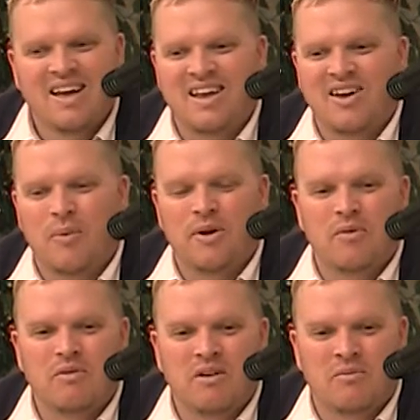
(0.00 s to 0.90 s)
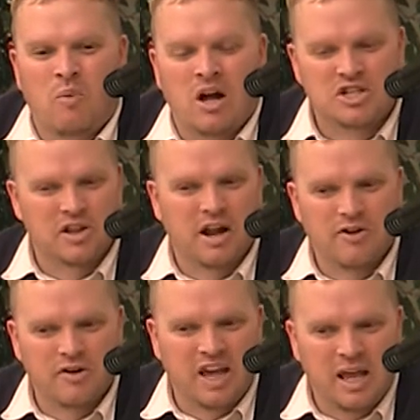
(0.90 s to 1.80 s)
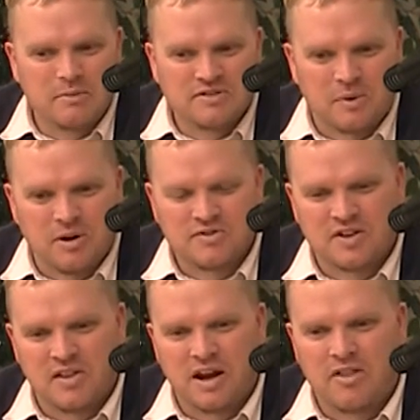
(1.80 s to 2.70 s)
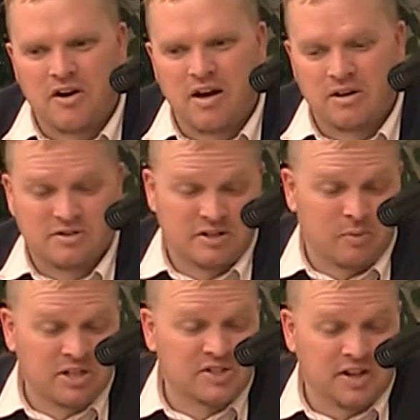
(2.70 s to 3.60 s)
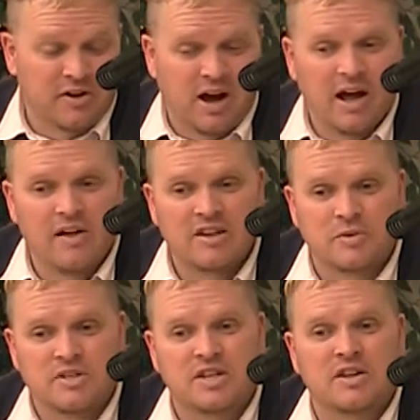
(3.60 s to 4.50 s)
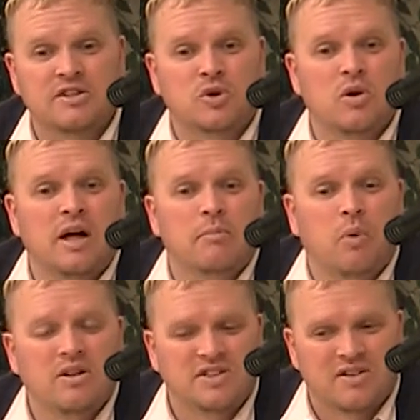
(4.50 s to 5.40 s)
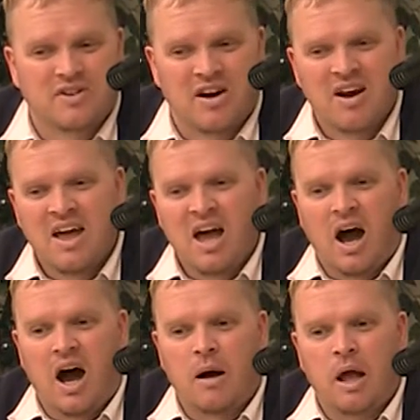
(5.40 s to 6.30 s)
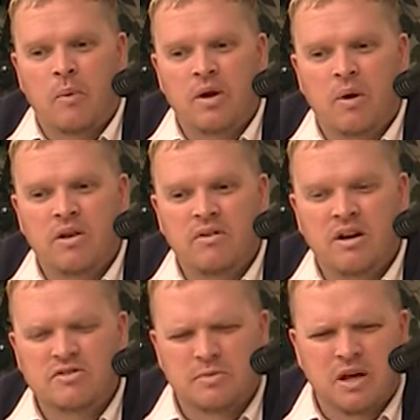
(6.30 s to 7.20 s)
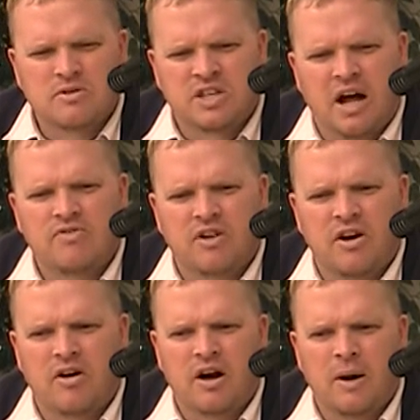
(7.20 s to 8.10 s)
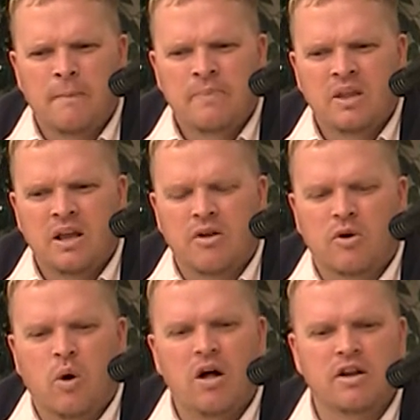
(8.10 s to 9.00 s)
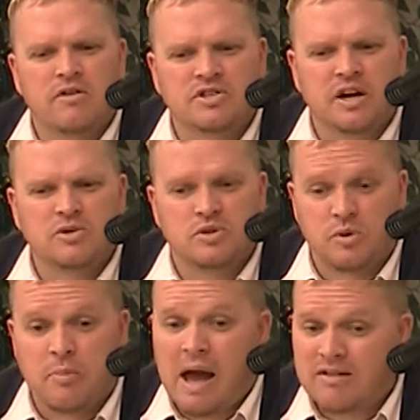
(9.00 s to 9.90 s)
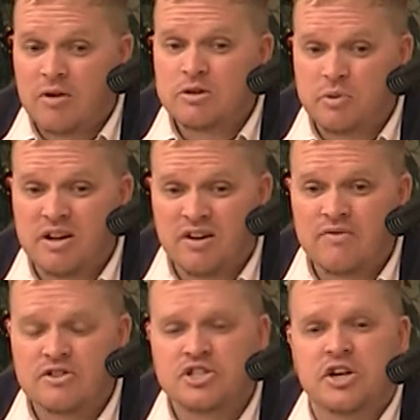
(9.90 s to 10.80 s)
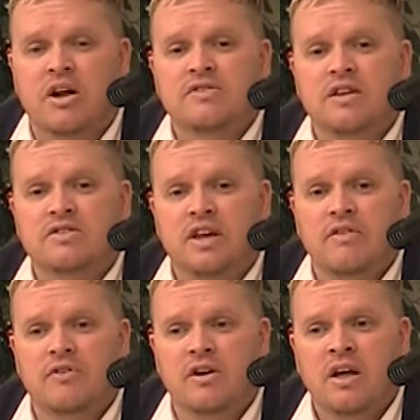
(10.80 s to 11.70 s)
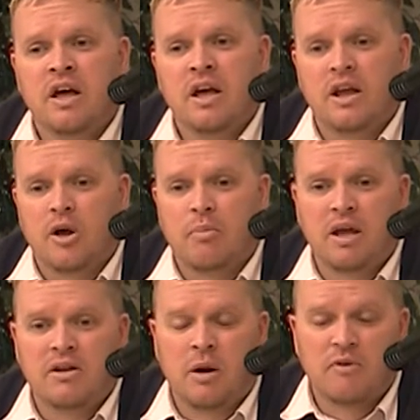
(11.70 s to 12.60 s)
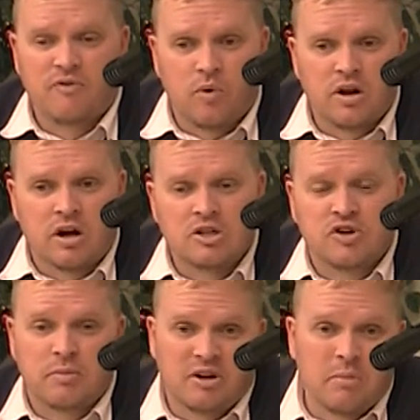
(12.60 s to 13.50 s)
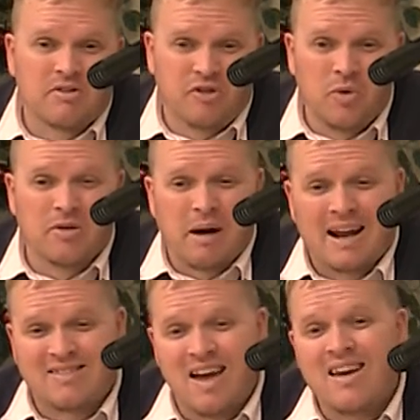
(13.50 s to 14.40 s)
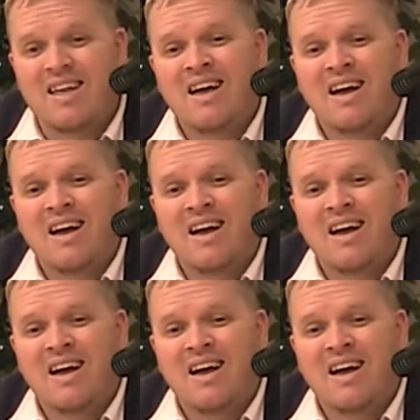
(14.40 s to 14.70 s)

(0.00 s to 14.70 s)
you know, we don't watch a lot of their games, and we don't see a lot of their, we just see their highlights, and we see that they score a lot of points out there. And we you know, sometimes doubt their, you know, the quality of their schedules. Well, the Pac-10 was pretty tough this year. I think Stanford, you know, being number 4 in the country, but number 2 in the Pac-10,